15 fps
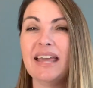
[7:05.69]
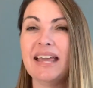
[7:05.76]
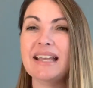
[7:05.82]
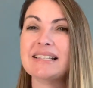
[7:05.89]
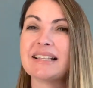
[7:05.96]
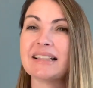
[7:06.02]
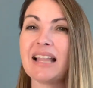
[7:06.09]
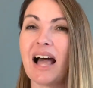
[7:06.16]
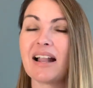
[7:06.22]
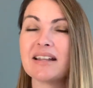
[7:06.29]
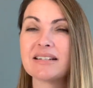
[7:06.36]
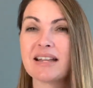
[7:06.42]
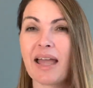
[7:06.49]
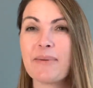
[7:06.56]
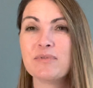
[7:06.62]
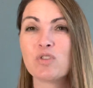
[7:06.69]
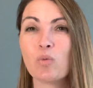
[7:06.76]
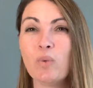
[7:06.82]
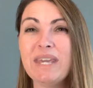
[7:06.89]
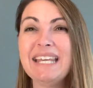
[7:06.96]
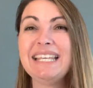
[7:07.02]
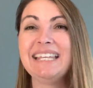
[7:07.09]
is a lot of times
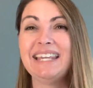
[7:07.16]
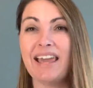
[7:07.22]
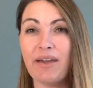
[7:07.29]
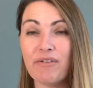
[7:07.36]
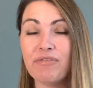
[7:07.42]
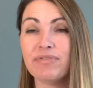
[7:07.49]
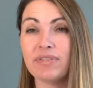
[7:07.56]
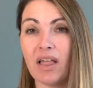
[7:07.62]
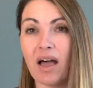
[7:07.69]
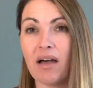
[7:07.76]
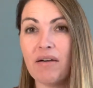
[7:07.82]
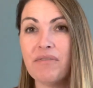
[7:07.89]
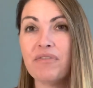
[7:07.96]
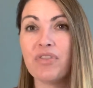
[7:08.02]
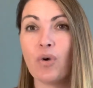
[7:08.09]
we give love